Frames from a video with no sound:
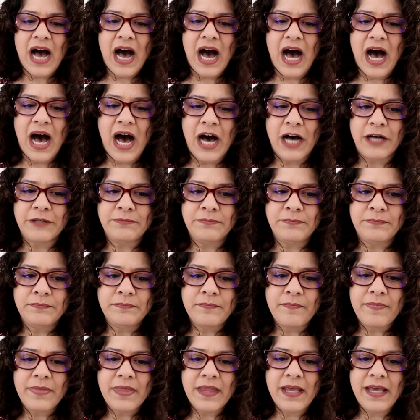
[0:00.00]

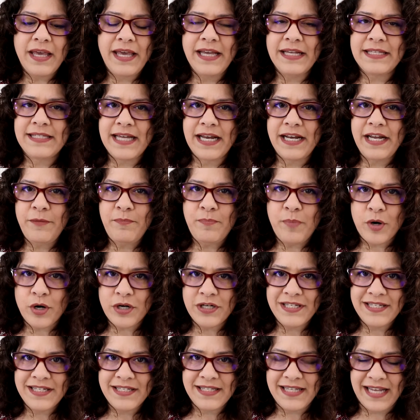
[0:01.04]
said he
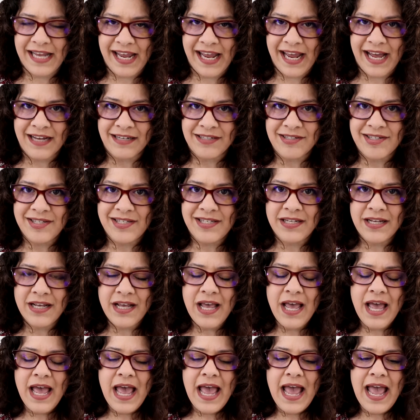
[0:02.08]
burned his hand.
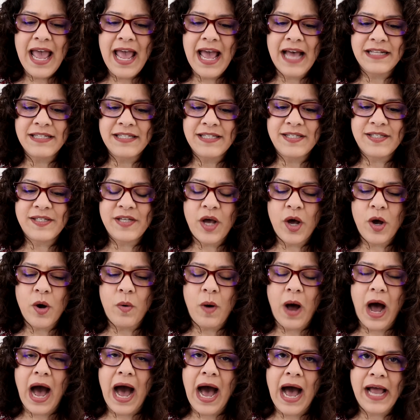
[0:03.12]
And
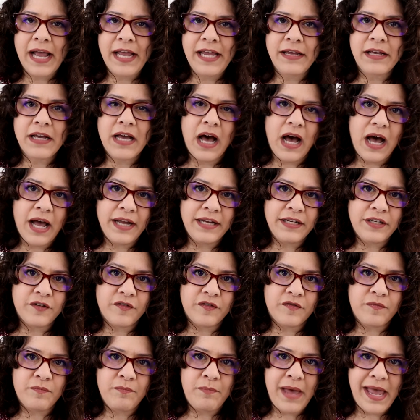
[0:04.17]
so I kind
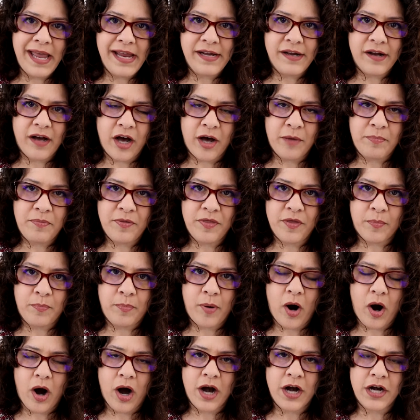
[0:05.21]
of made up the
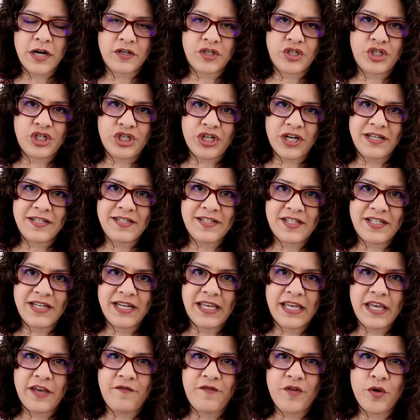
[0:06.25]
part just to
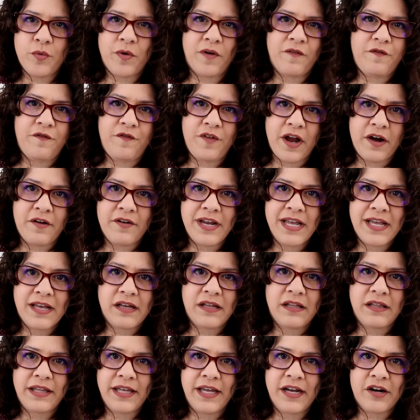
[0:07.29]
give you a very
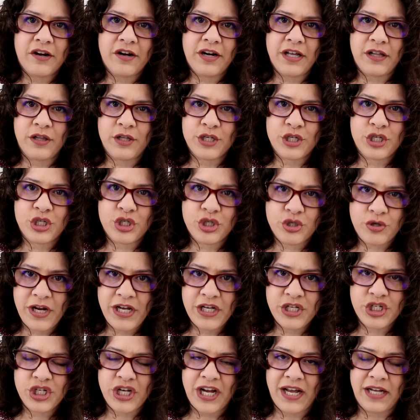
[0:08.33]
clear
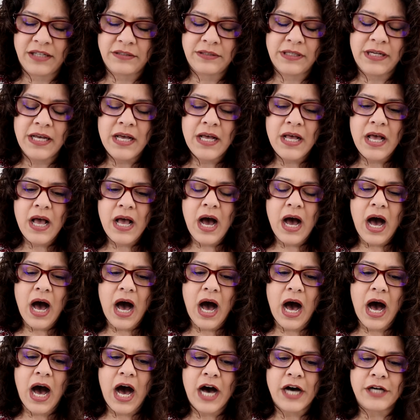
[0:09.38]
illustration
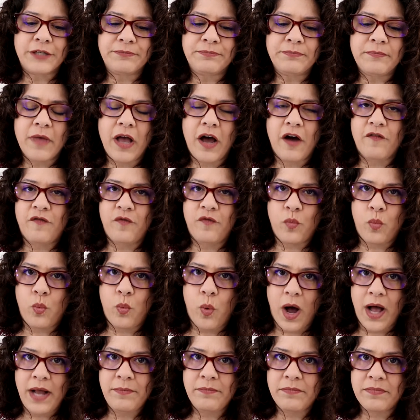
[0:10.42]
of
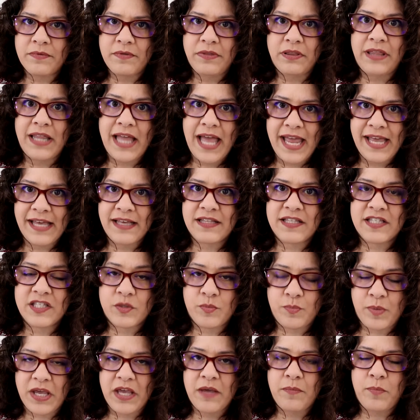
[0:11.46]
what
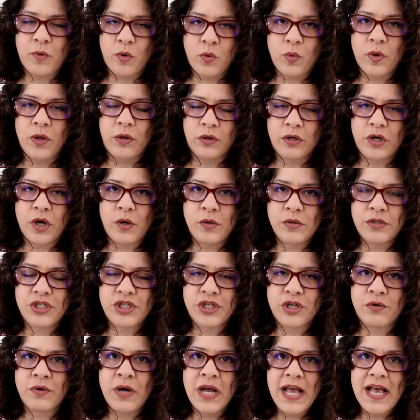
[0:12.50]
lengths people will go
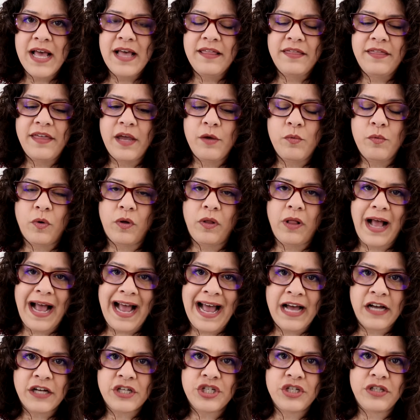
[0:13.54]
to. They will
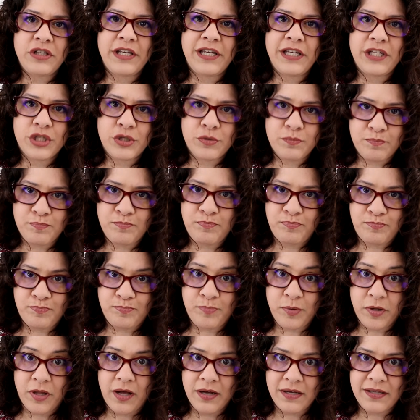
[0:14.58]
actually
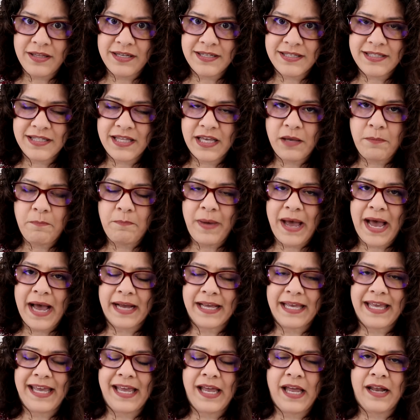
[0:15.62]
plug this thing
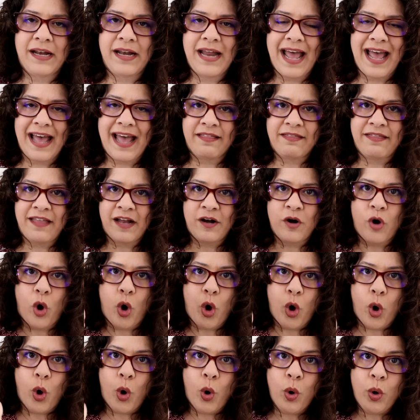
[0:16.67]
back in and then
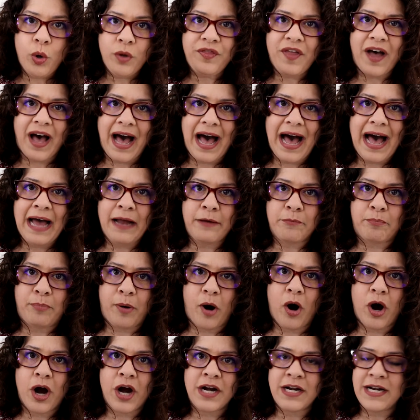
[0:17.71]
hold the hot
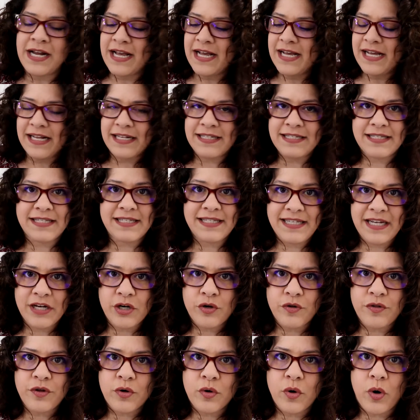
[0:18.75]
part and
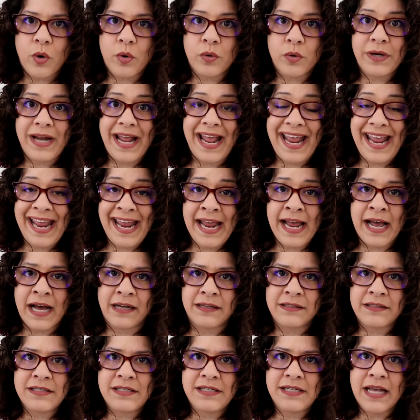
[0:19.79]
sear their own
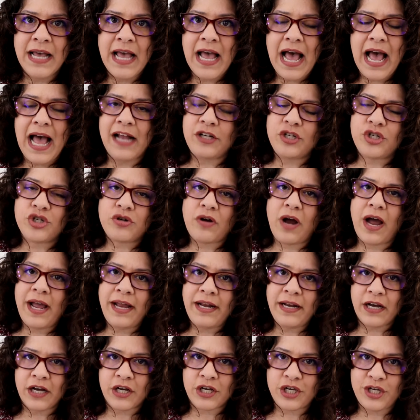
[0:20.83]
hand and
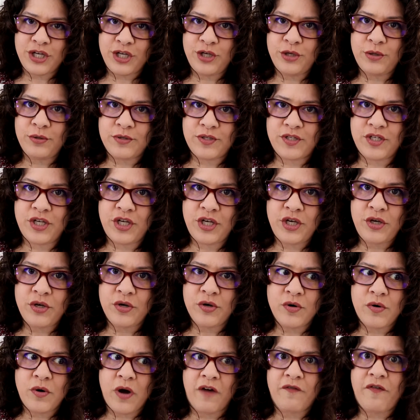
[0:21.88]
try to accuse
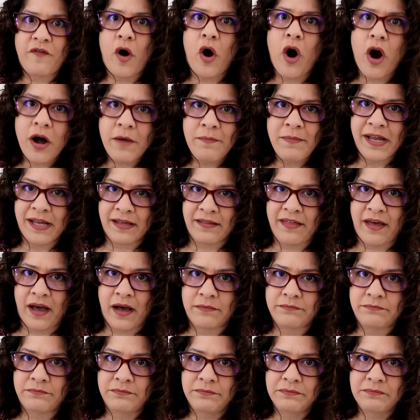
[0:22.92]
you of harming
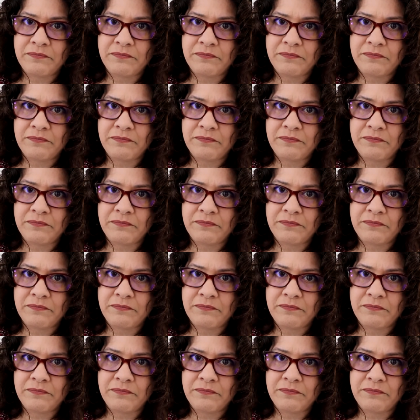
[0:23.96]
them.